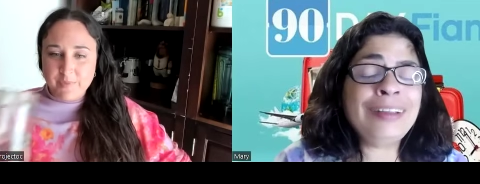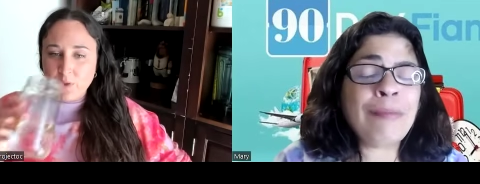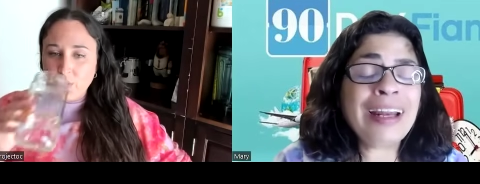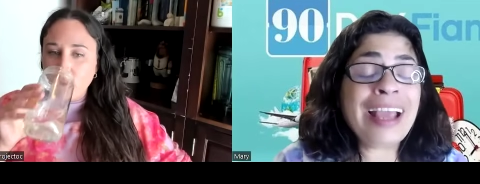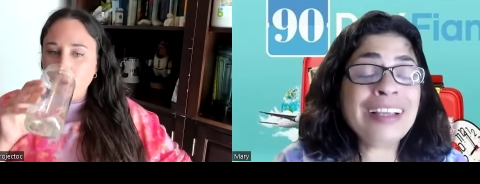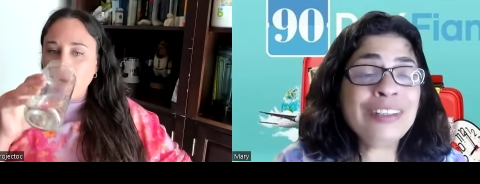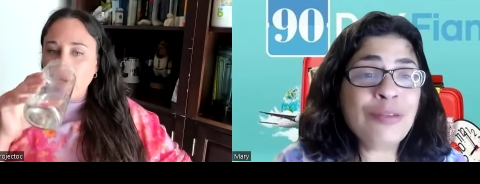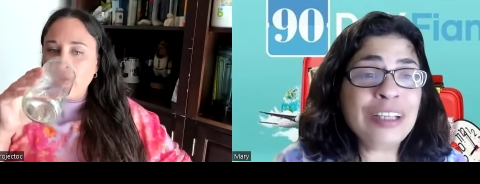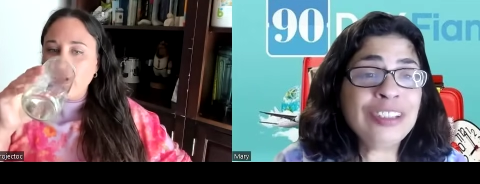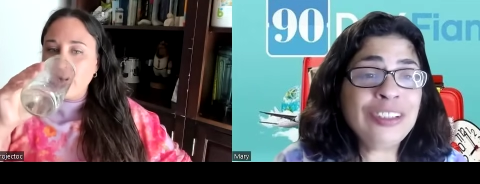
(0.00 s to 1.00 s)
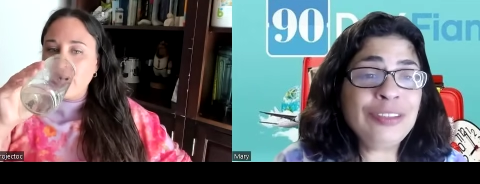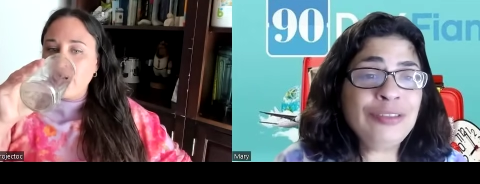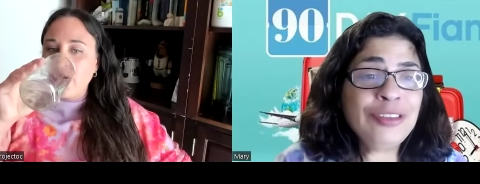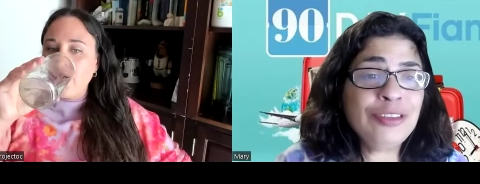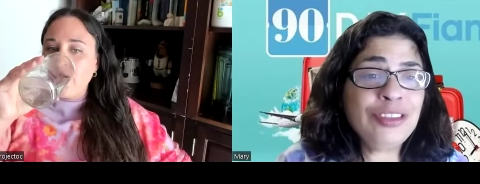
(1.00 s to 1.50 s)
Speaker 1: my last
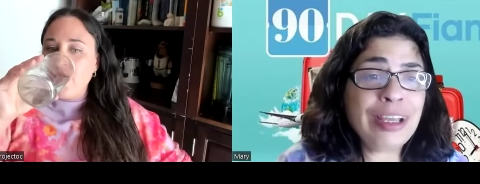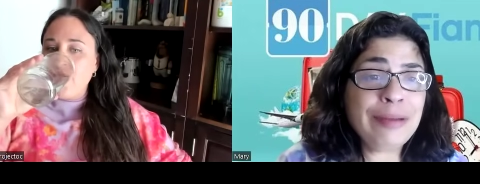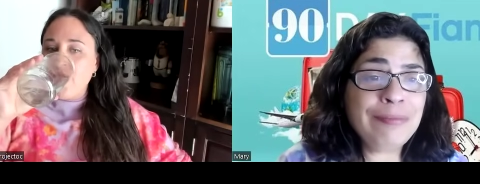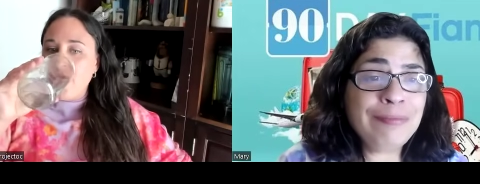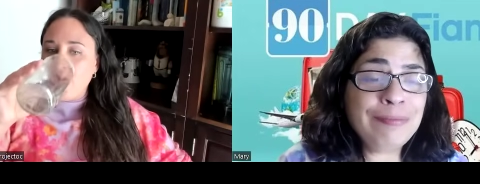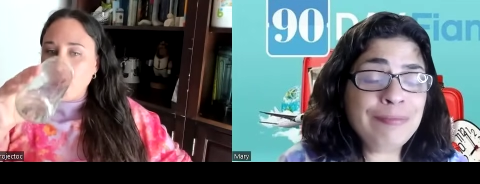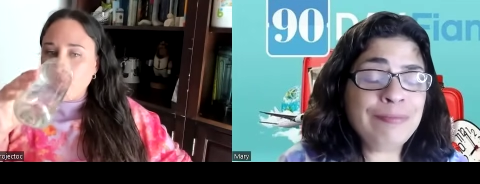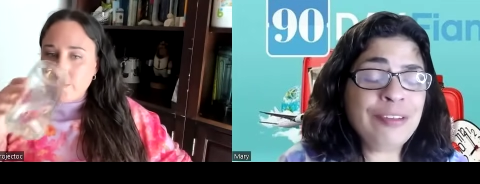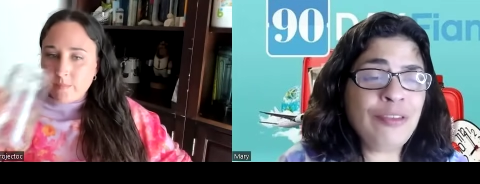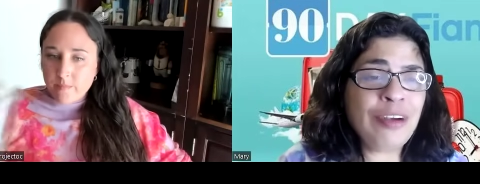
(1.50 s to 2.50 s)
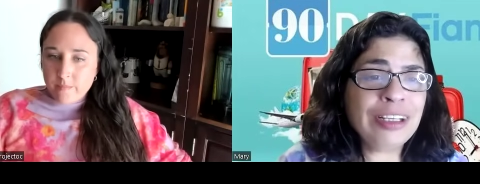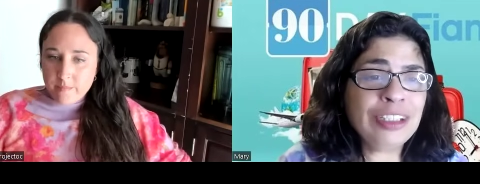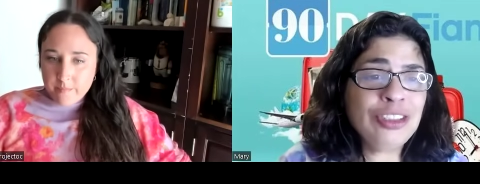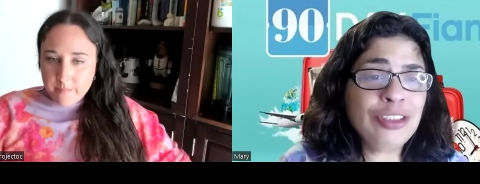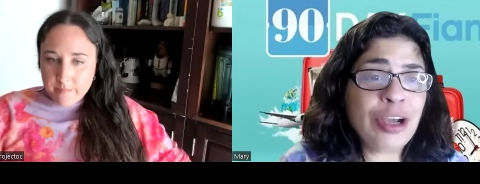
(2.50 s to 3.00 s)
question for you jen before i
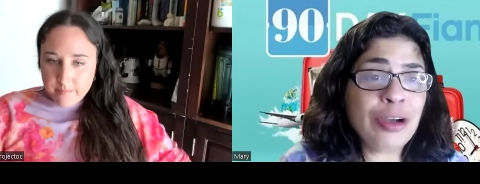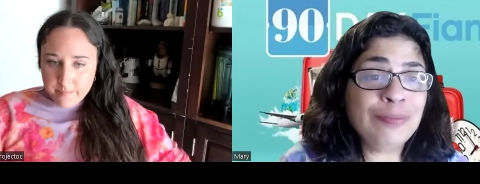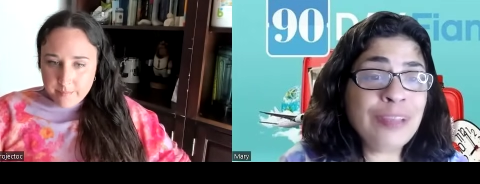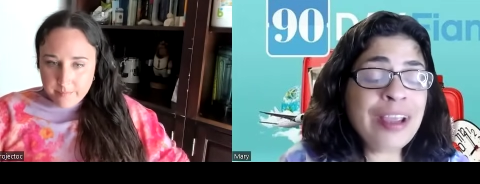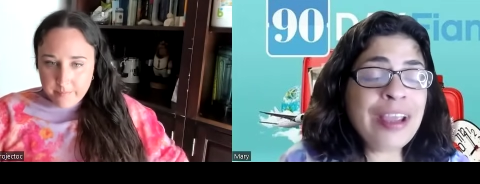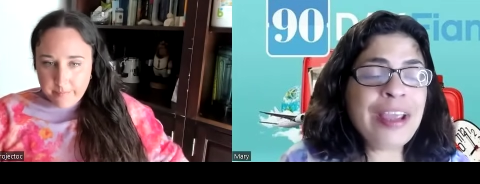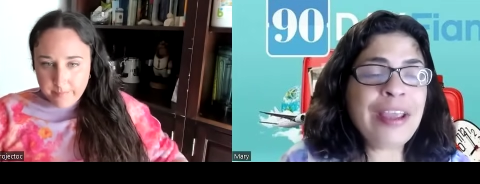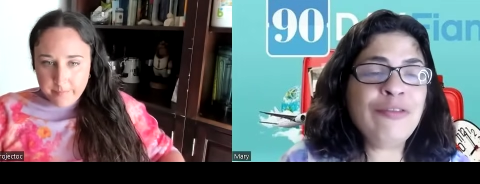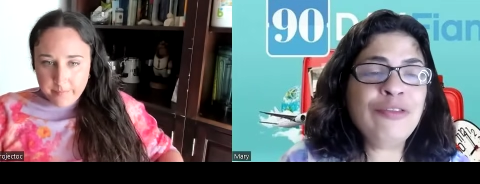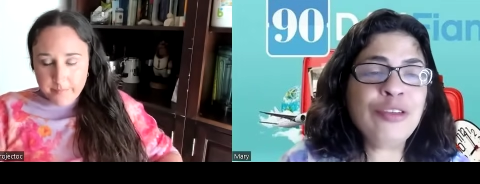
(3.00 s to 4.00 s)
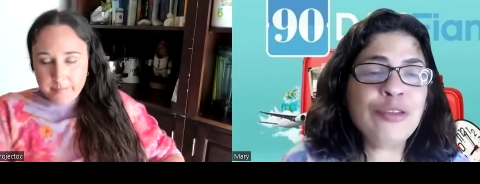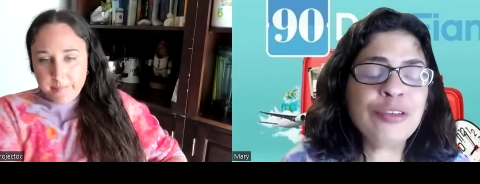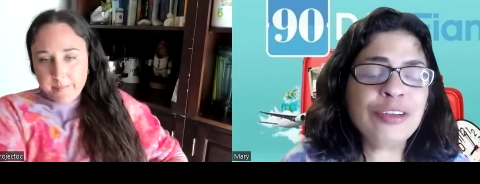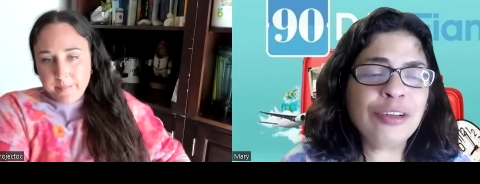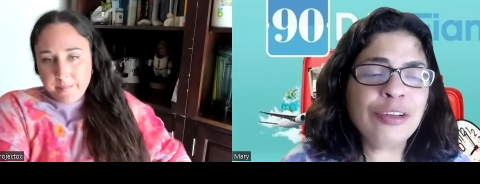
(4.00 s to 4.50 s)
let you go if you
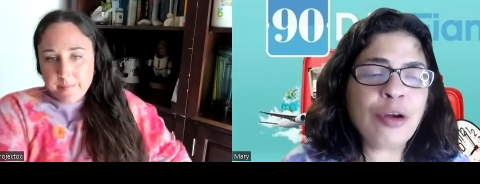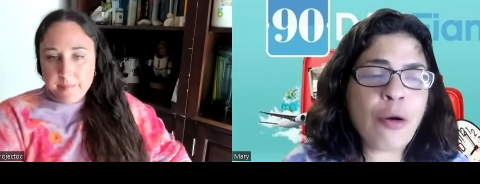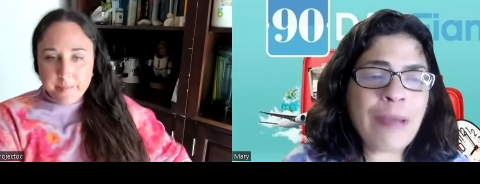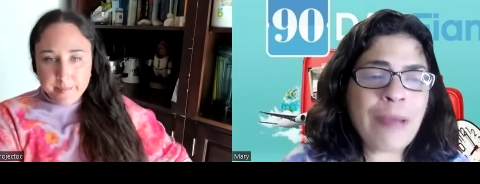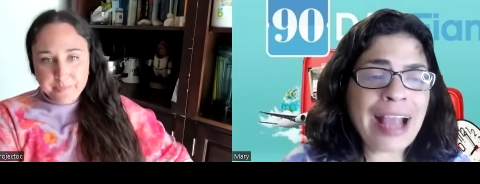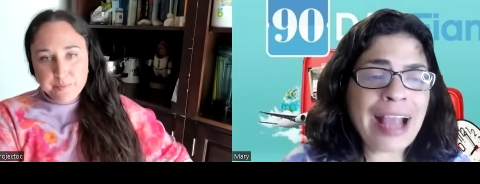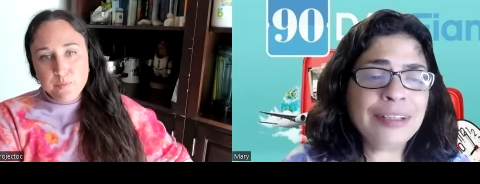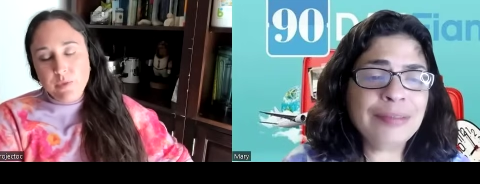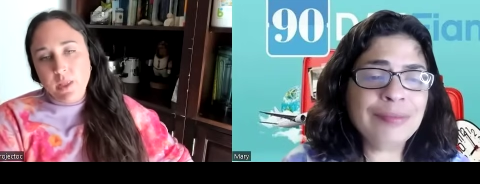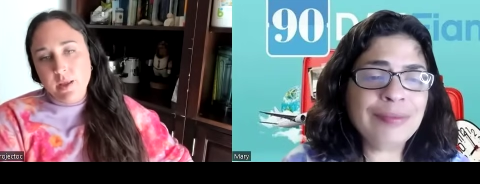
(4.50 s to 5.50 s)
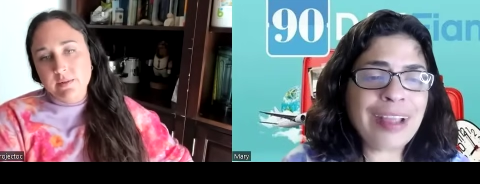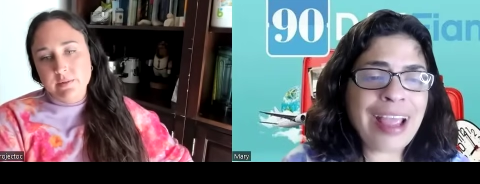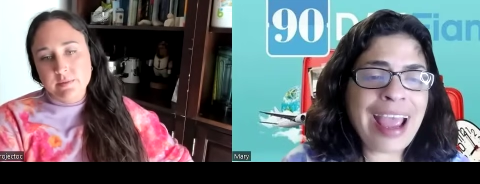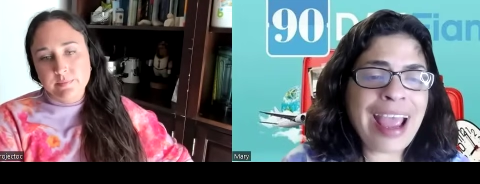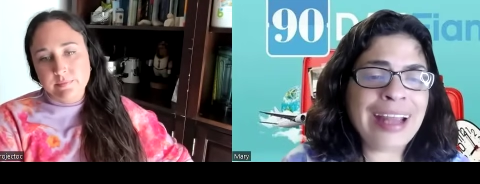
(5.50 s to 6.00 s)
could go back
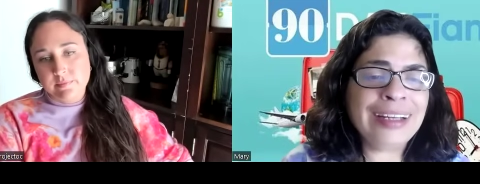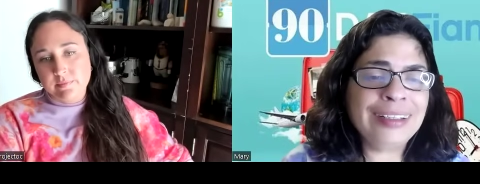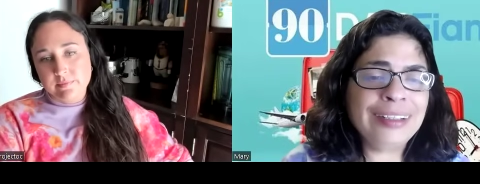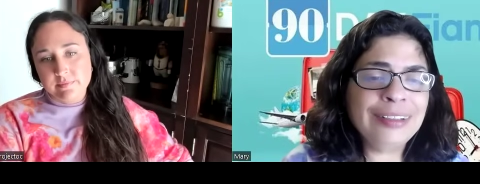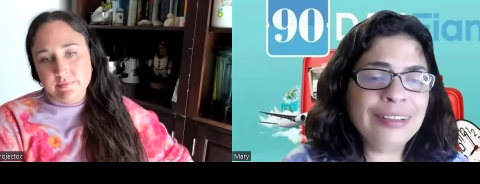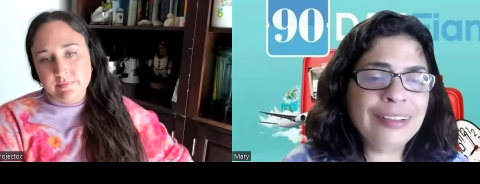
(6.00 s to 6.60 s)
and